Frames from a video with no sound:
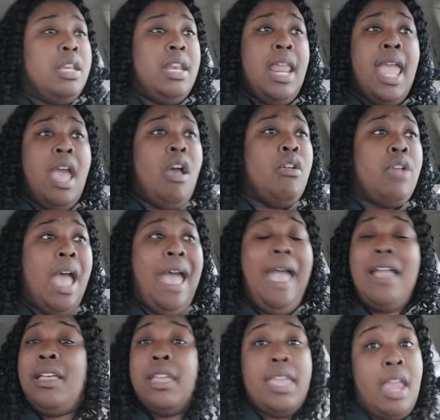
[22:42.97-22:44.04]
Now
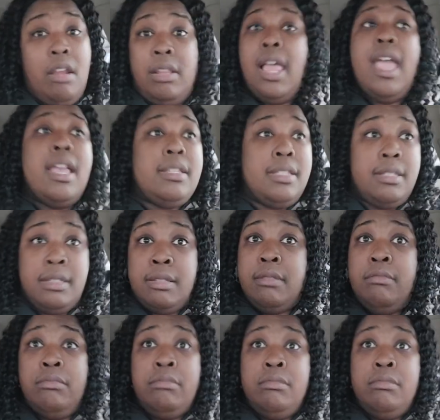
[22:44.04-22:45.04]
I could care less.